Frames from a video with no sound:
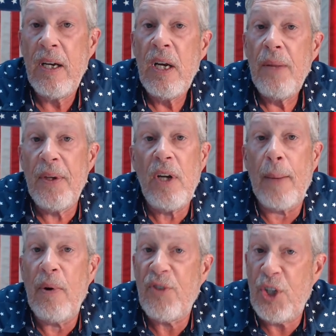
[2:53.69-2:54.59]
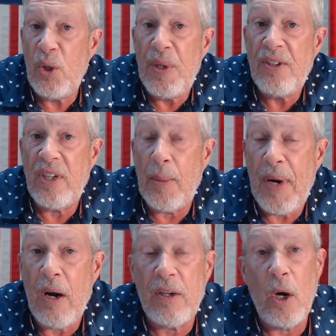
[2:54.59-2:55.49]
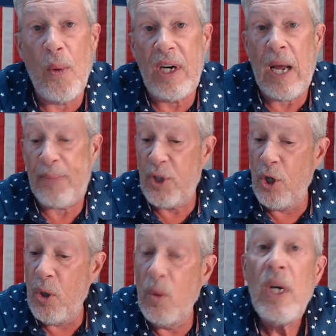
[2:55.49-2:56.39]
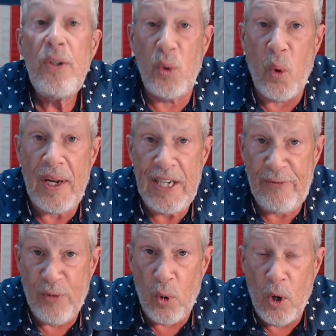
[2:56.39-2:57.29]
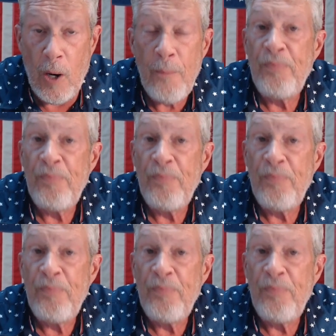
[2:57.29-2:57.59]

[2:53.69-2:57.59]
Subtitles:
the number of shootings in America went up to 24.